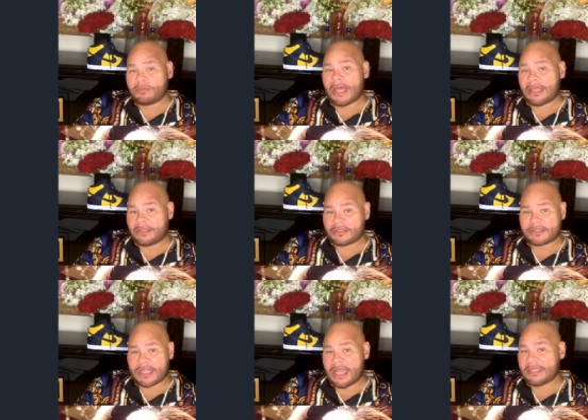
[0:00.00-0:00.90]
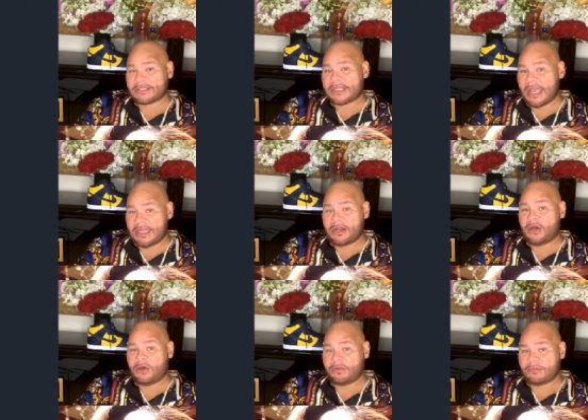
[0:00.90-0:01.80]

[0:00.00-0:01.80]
like staying home.